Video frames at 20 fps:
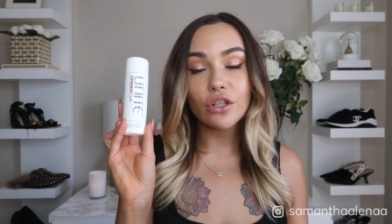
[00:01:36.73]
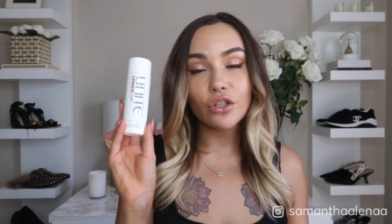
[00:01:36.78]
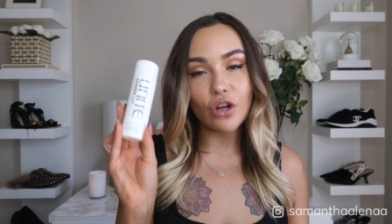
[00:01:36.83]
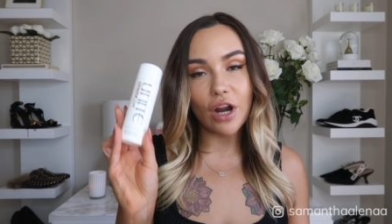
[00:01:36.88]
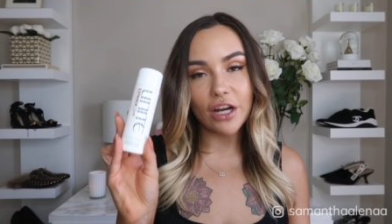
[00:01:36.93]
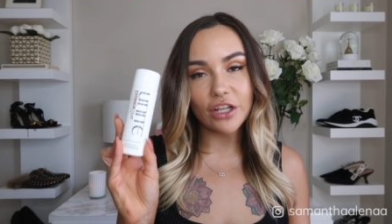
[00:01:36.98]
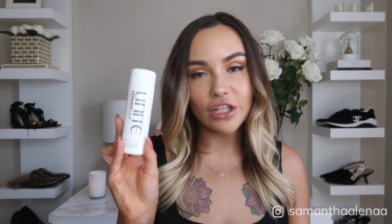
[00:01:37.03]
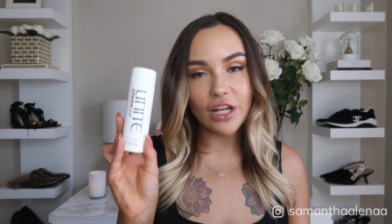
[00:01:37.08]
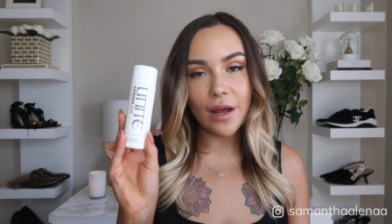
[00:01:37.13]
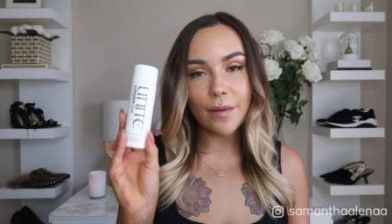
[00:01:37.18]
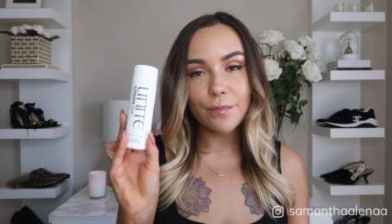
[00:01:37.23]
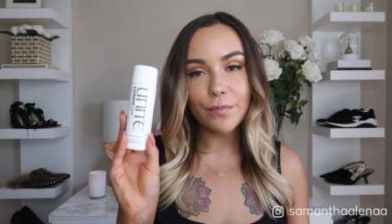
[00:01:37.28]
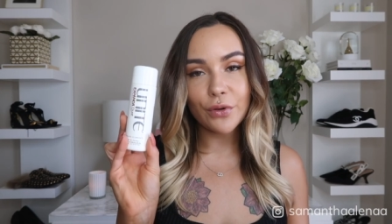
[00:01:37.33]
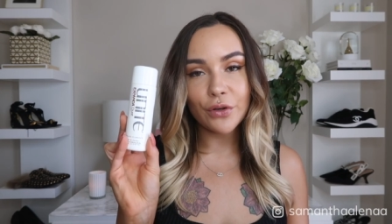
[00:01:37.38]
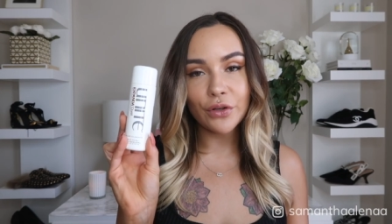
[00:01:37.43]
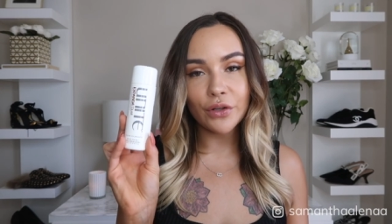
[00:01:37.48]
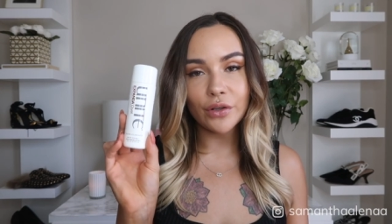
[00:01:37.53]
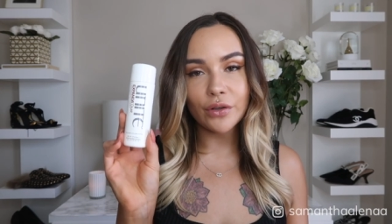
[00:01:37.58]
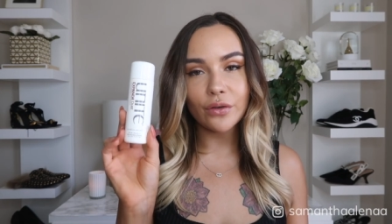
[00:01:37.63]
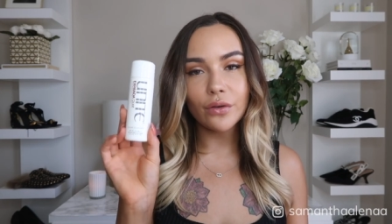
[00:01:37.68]
dry
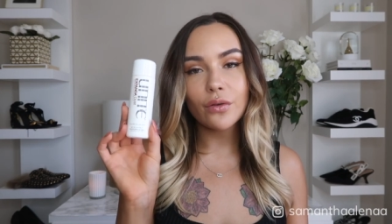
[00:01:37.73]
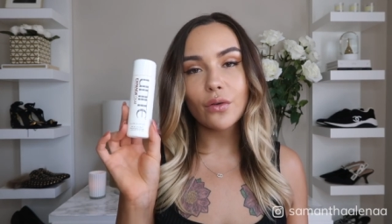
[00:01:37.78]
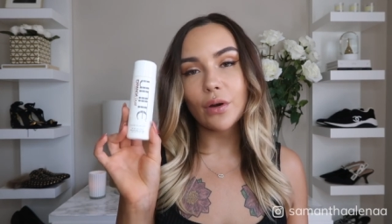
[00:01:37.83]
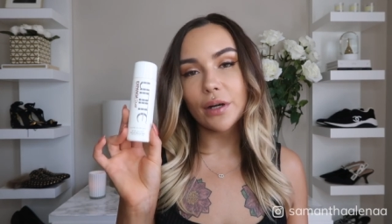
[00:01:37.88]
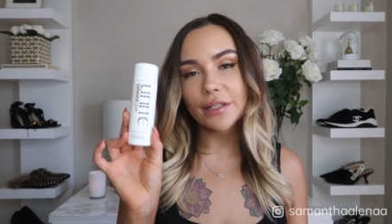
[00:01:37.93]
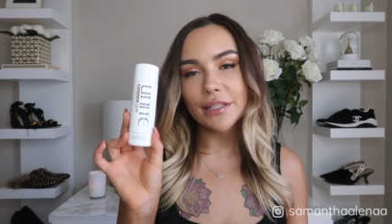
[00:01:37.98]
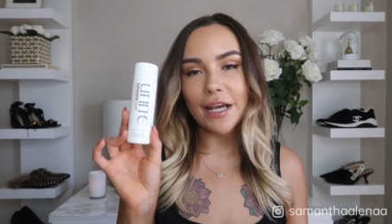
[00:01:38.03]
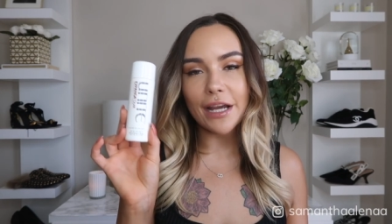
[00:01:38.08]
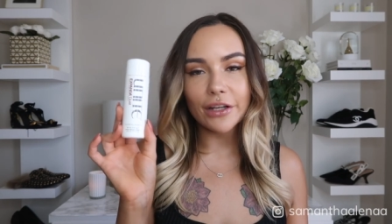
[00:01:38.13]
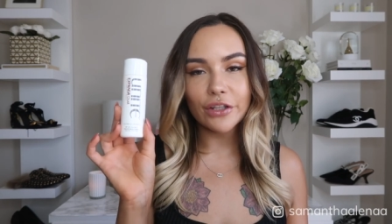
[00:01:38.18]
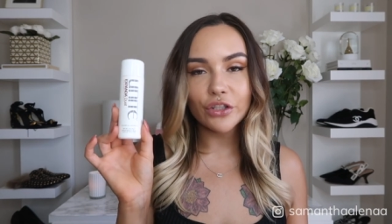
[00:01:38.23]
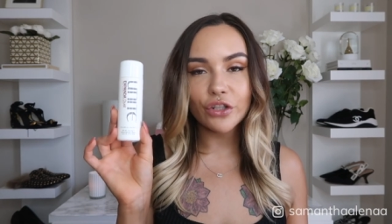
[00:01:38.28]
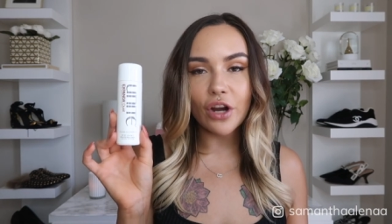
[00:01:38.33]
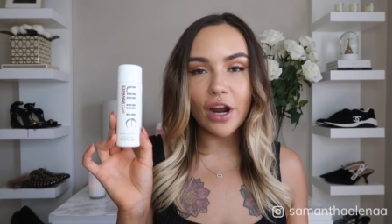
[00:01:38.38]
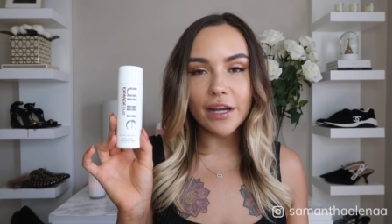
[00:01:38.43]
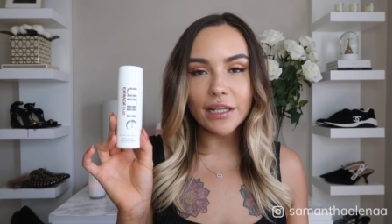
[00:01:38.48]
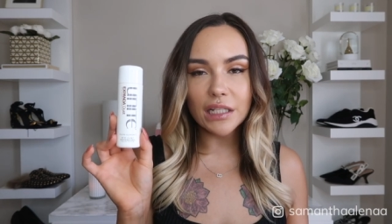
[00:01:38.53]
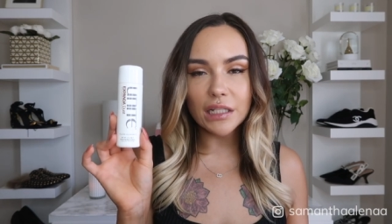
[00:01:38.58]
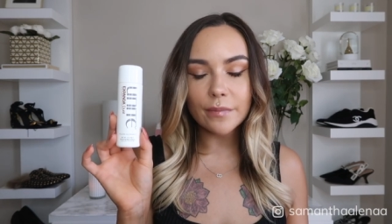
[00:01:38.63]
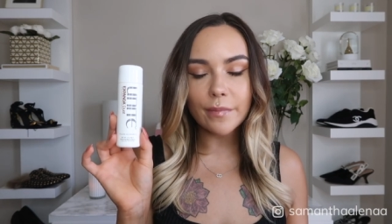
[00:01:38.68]
shampoo or
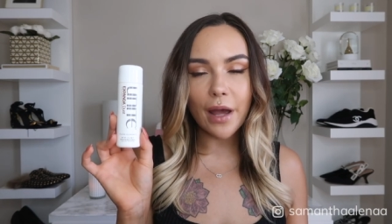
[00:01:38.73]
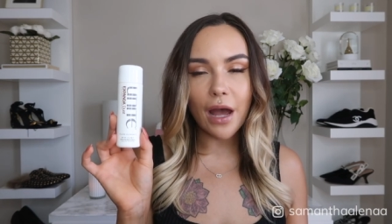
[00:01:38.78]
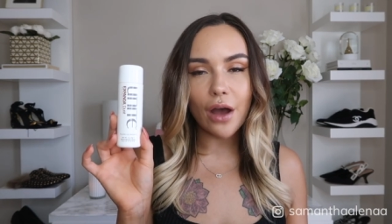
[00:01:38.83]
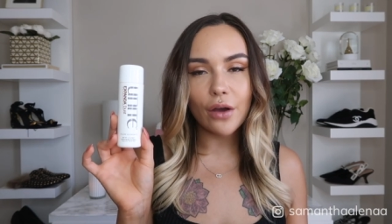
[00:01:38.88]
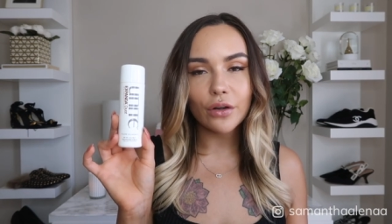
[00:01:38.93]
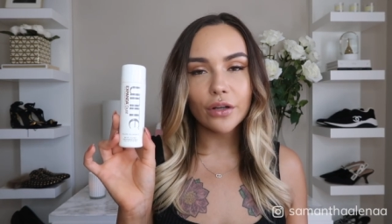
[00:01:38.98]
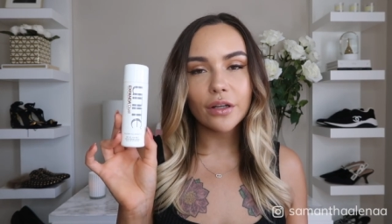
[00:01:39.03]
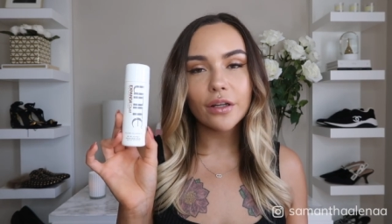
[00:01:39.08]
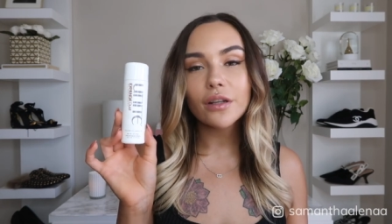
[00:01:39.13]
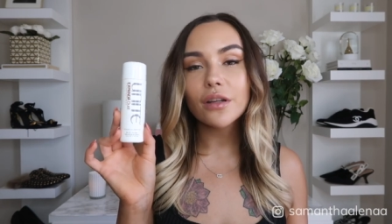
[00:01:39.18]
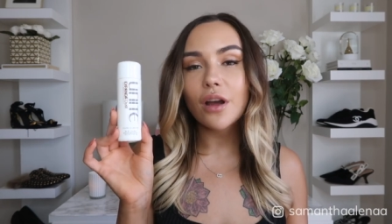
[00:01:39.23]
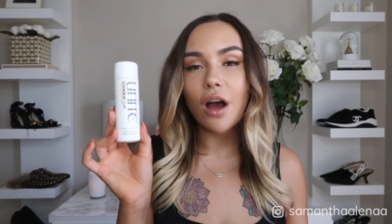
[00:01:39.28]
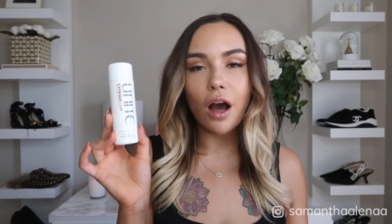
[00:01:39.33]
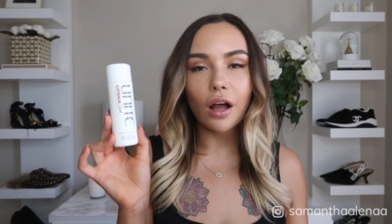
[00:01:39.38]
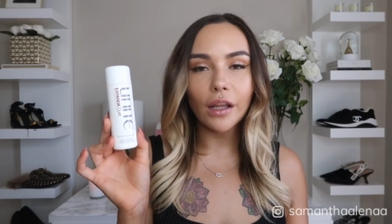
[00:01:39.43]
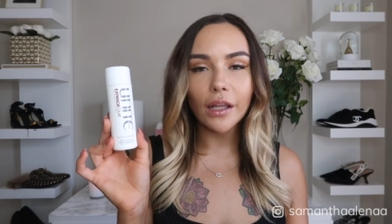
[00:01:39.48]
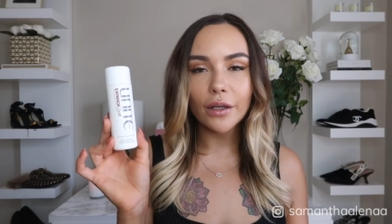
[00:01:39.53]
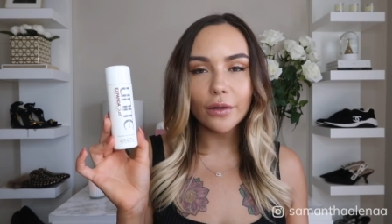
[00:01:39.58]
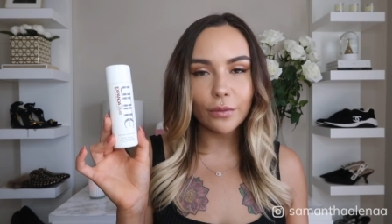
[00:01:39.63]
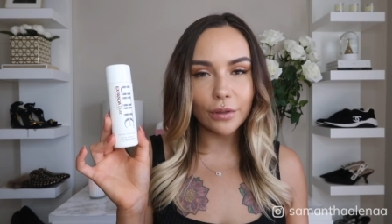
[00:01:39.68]
texturizing powder,
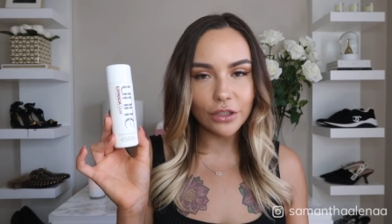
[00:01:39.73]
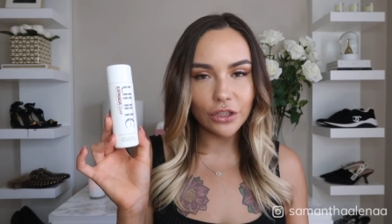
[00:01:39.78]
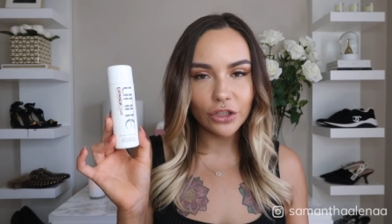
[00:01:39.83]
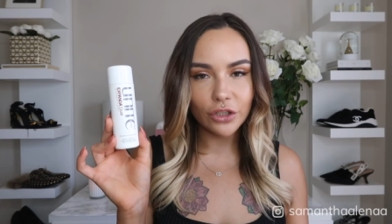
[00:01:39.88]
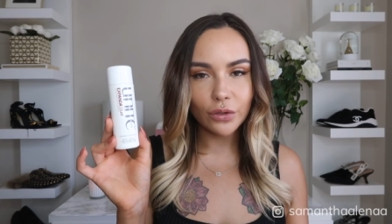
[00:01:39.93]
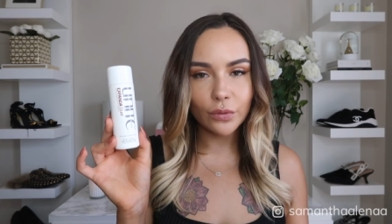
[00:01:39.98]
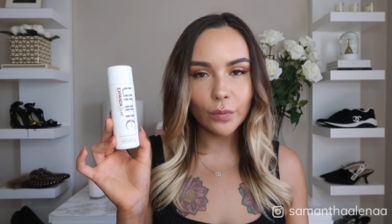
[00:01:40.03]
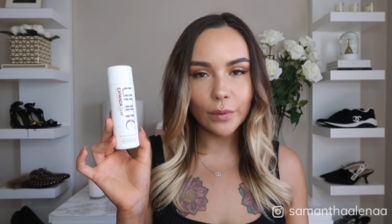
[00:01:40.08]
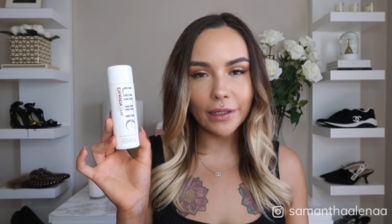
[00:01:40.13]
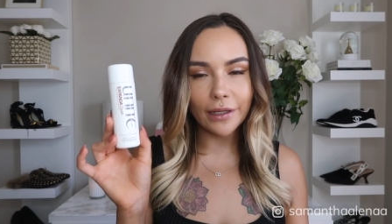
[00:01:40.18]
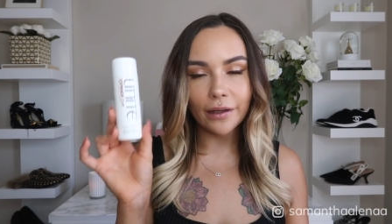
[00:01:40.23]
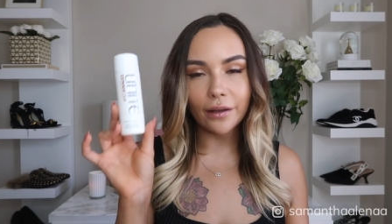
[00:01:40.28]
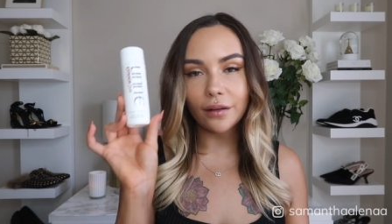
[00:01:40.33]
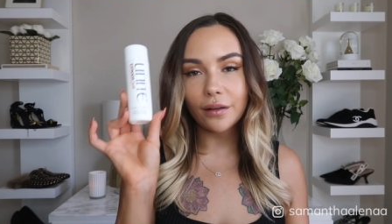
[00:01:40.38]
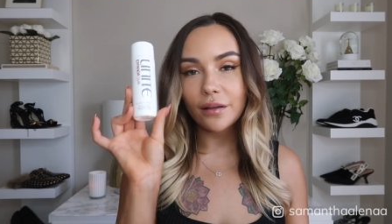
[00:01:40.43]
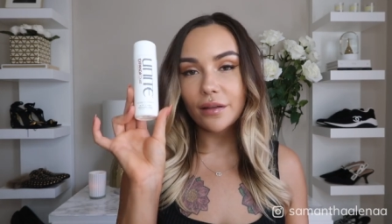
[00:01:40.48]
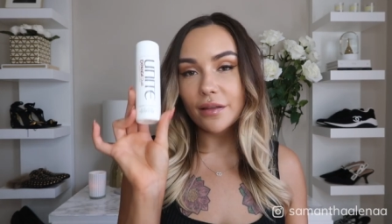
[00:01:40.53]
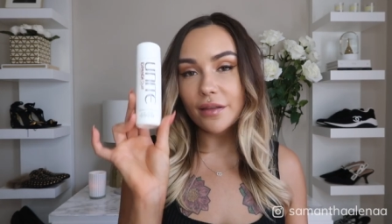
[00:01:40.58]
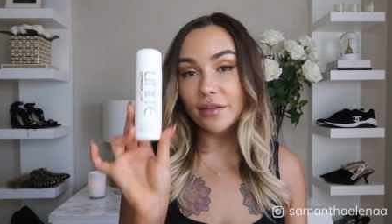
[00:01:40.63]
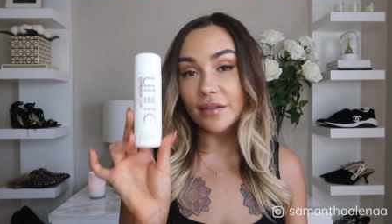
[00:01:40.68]
call it what you will.